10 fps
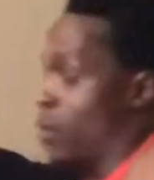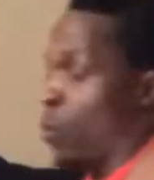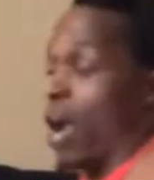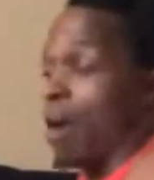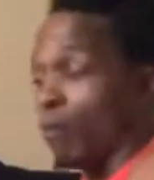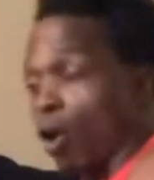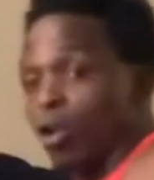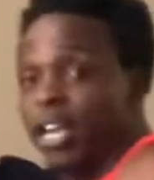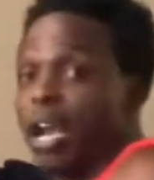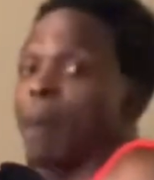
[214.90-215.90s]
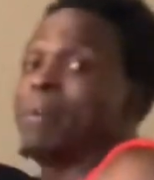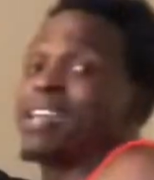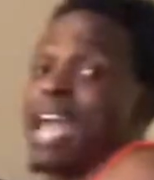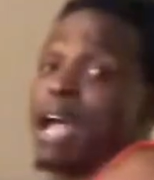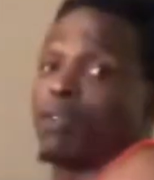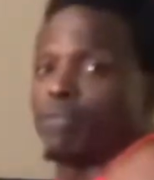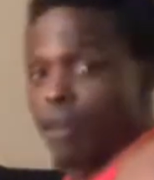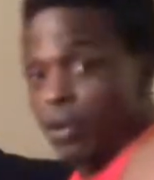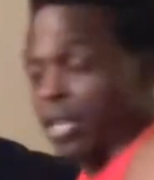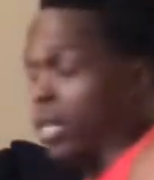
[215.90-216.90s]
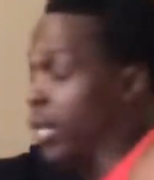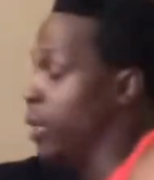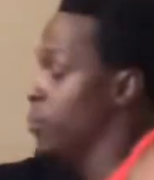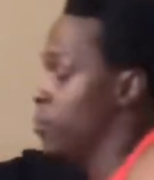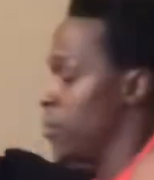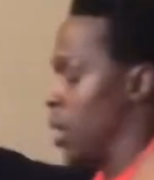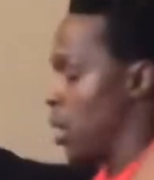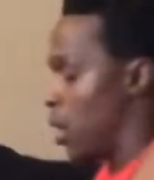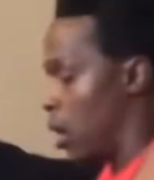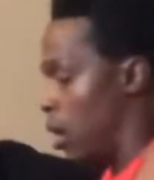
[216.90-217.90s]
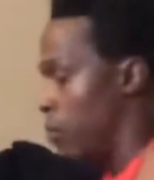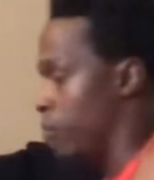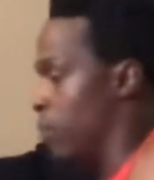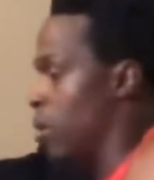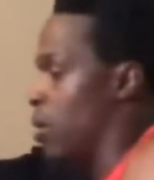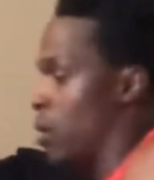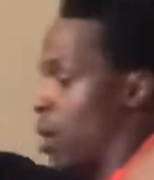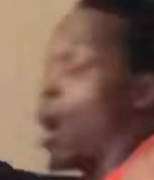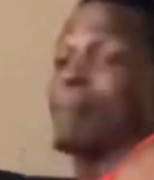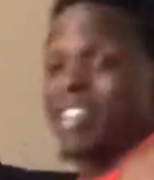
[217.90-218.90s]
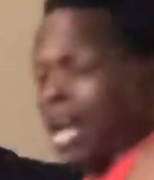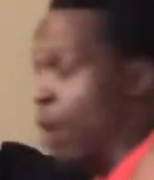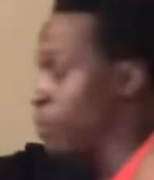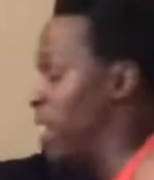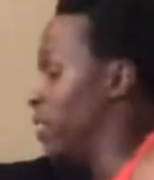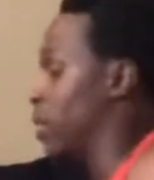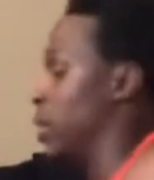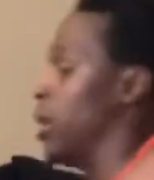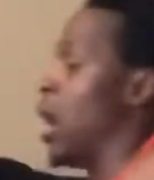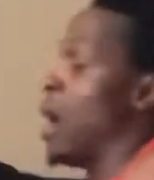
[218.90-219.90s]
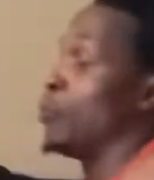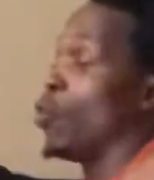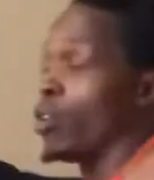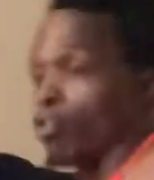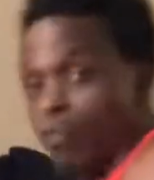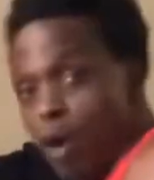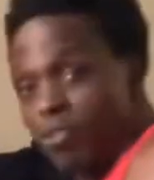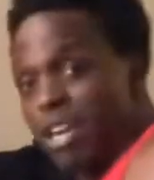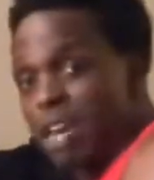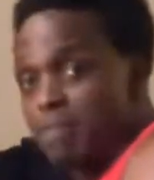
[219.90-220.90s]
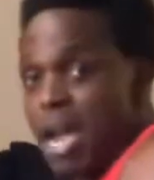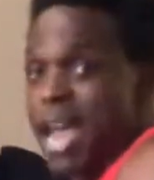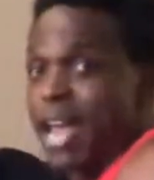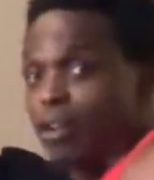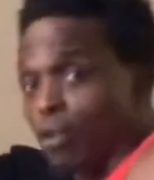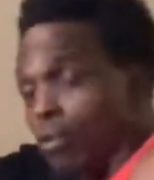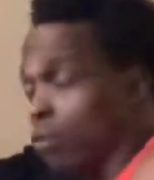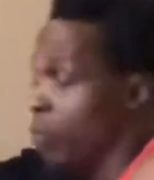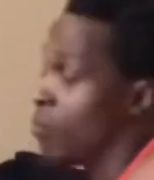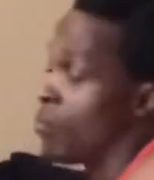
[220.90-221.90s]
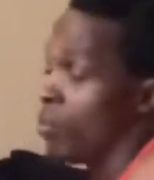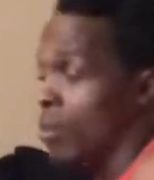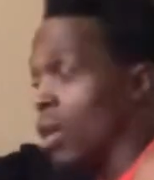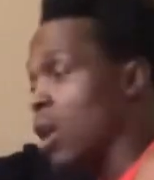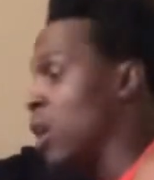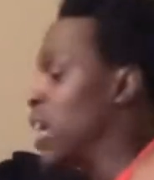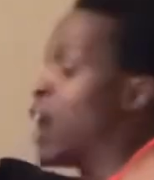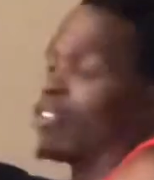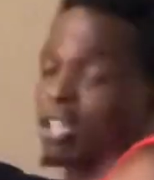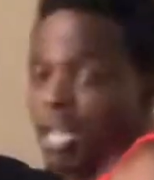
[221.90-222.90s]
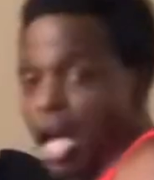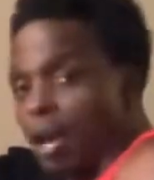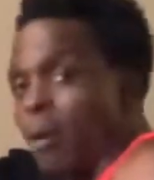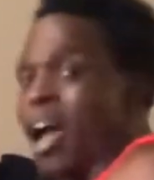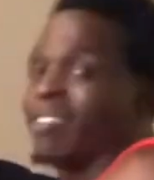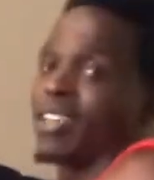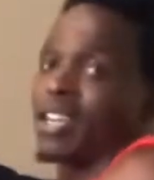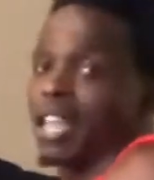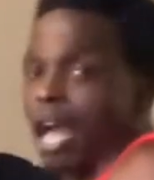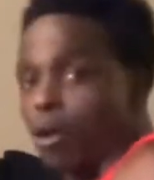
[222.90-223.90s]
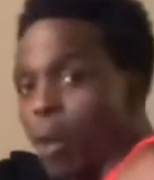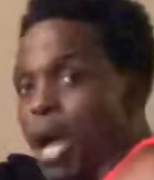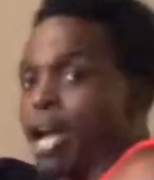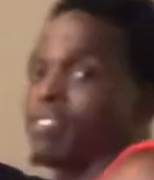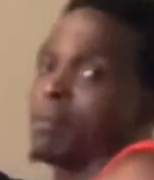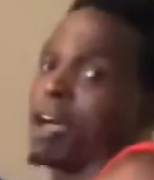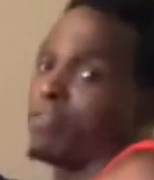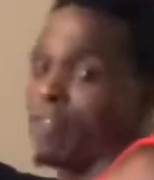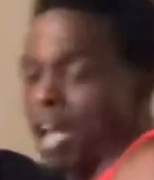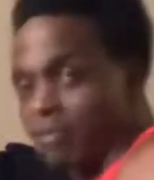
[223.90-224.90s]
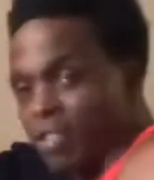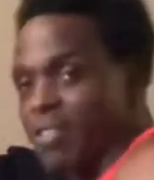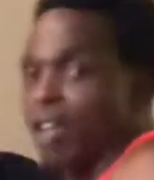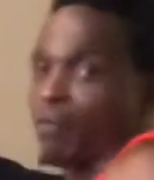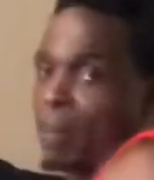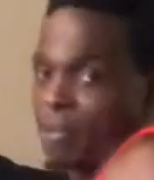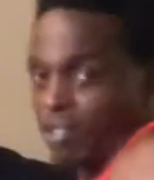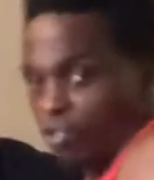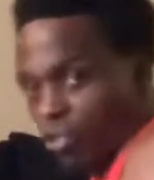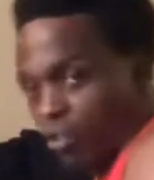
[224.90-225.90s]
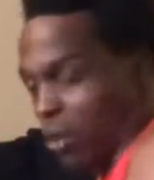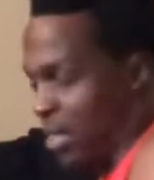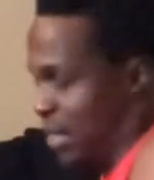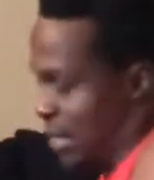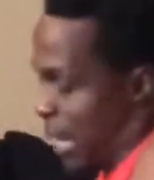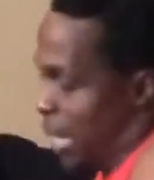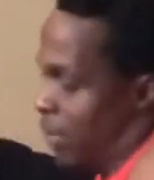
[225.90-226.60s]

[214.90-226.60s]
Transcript: where I'm rolling up and down vertically, up and down basically, I'm going to rotate my ankle counterclockwise and clockwise, about 5 to 10 repetitions on each side.